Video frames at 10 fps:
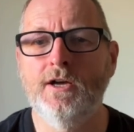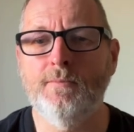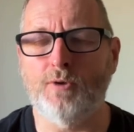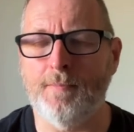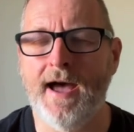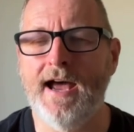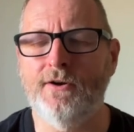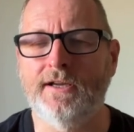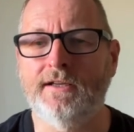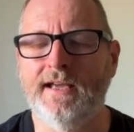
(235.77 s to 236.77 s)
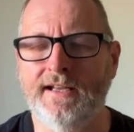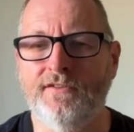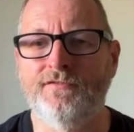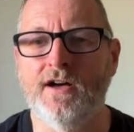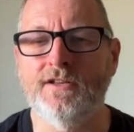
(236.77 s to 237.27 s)
preparing in
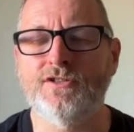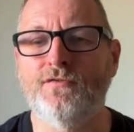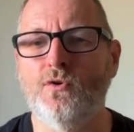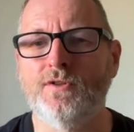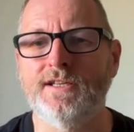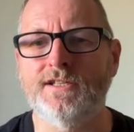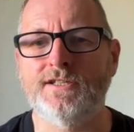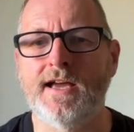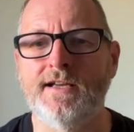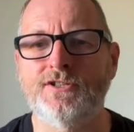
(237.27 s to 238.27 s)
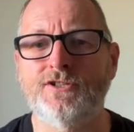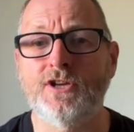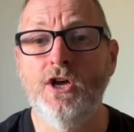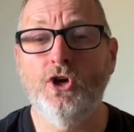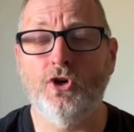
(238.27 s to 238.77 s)
advance for these tests.
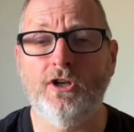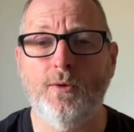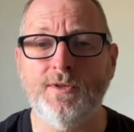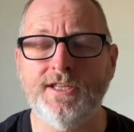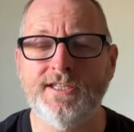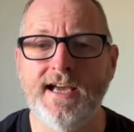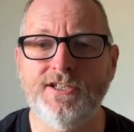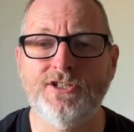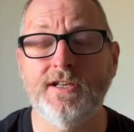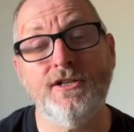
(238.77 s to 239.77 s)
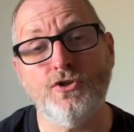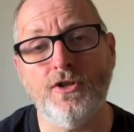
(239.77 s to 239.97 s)
Good luck with the tests and enjoy the